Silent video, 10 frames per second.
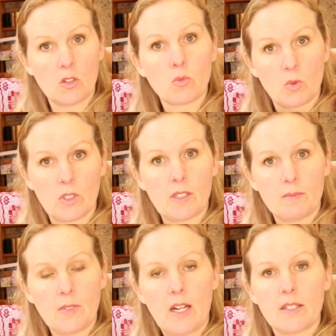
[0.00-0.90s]
the ruler,
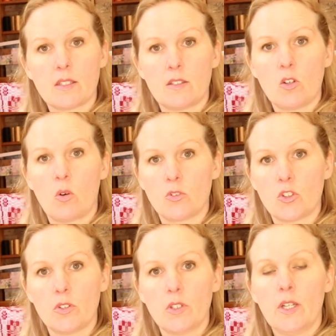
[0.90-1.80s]
as I told
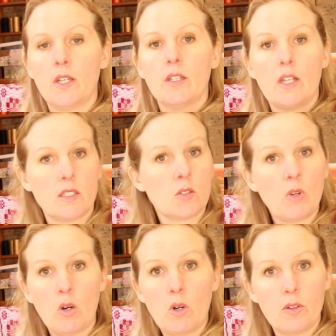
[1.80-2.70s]
you. That's
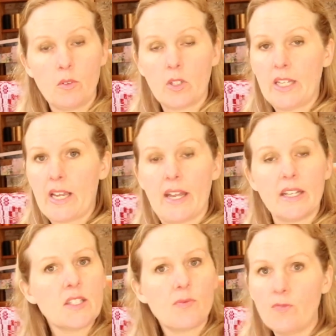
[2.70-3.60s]
well worth looking at.
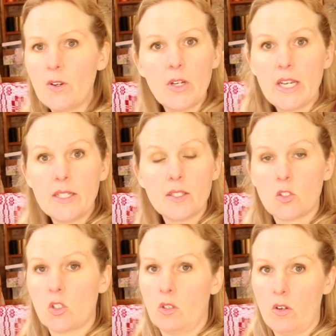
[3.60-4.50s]
It's very easy
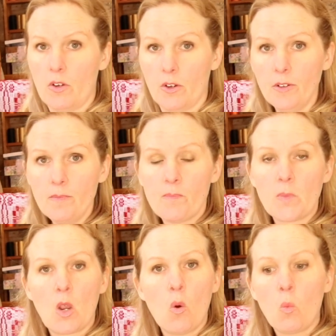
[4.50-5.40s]
to learn.
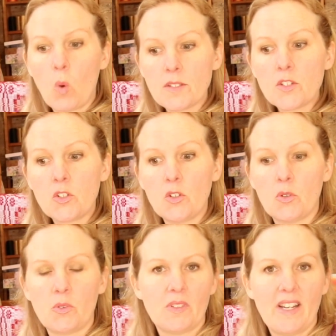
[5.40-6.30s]
Once
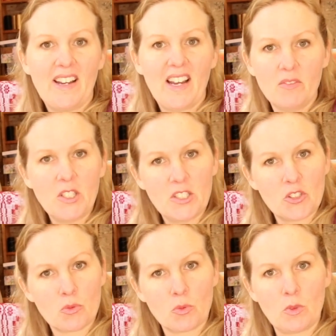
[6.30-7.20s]
you have your
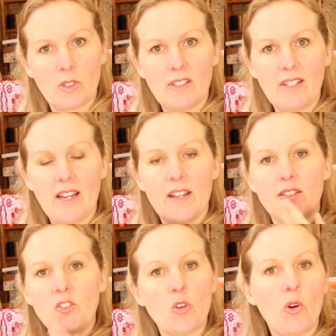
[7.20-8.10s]
inch ruler
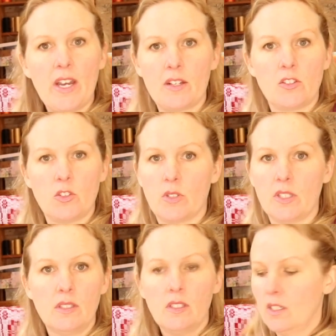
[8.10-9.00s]
and you know how to do it,